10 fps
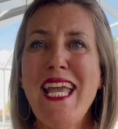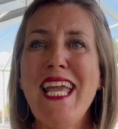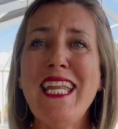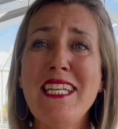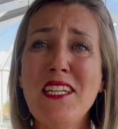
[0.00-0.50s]

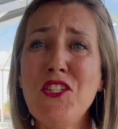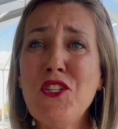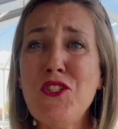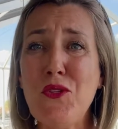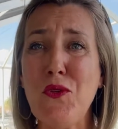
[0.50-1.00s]
In addition
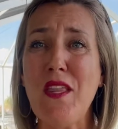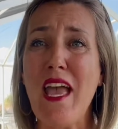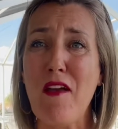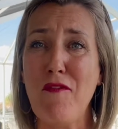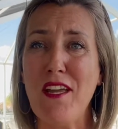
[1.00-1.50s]
to the
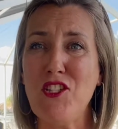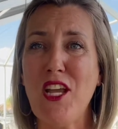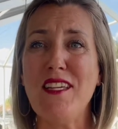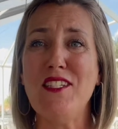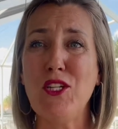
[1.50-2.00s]

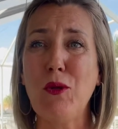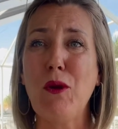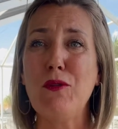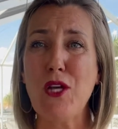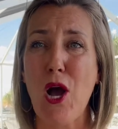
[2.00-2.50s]
FHA
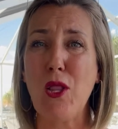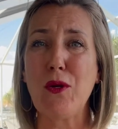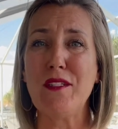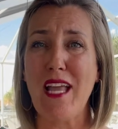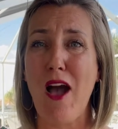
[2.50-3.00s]

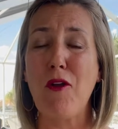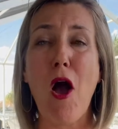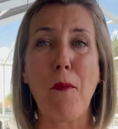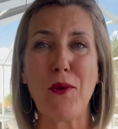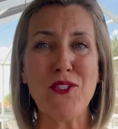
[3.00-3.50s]
$0 down
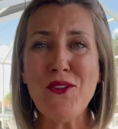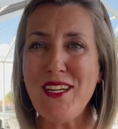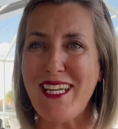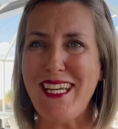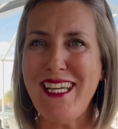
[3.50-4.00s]

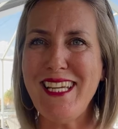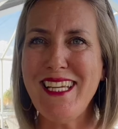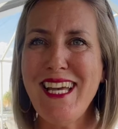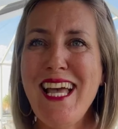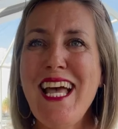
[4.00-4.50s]
opportunity,
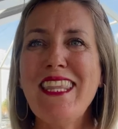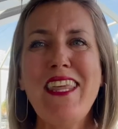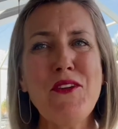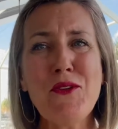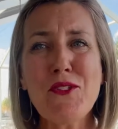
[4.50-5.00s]

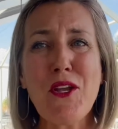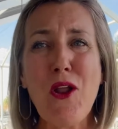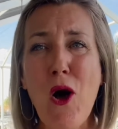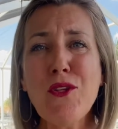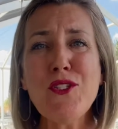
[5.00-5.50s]
lenders can
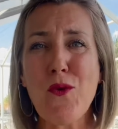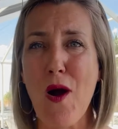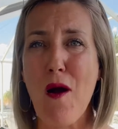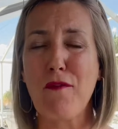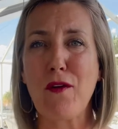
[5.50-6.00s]
also
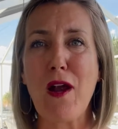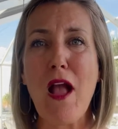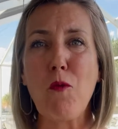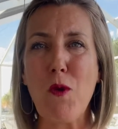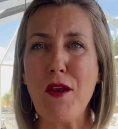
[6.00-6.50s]
offer a
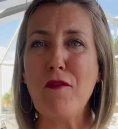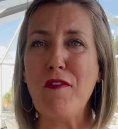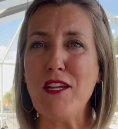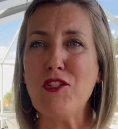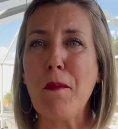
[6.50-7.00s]

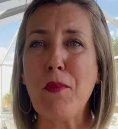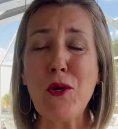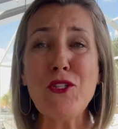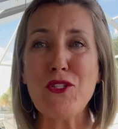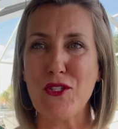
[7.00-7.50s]
renovation
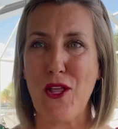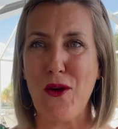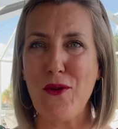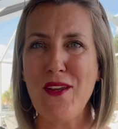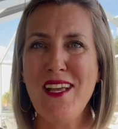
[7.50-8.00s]
purchase
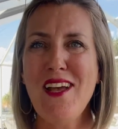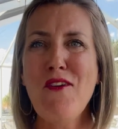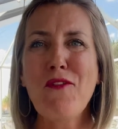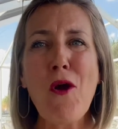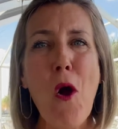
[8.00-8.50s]
loan
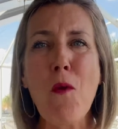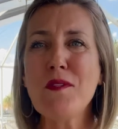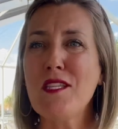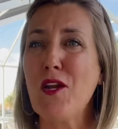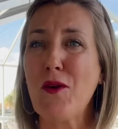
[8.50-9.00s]
for homes
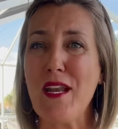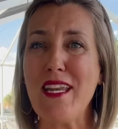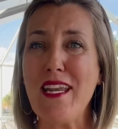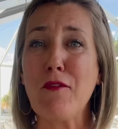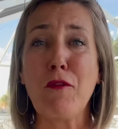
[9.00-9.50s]
that are in
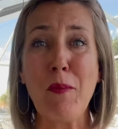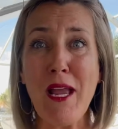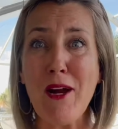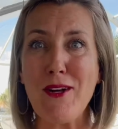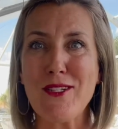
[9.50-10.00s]
need of
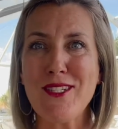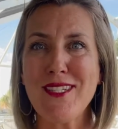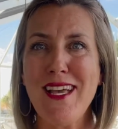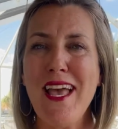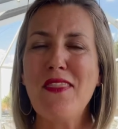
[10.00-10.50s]
repairs.
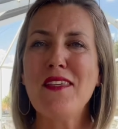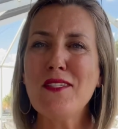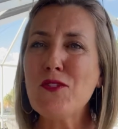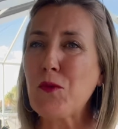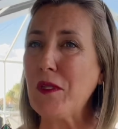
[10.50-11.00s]
This
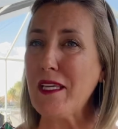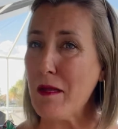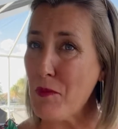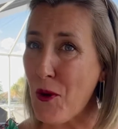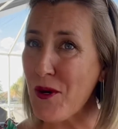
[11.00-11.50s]
is really
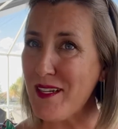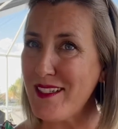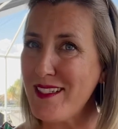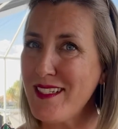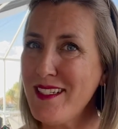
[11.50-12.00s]

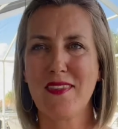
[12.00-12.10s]
important.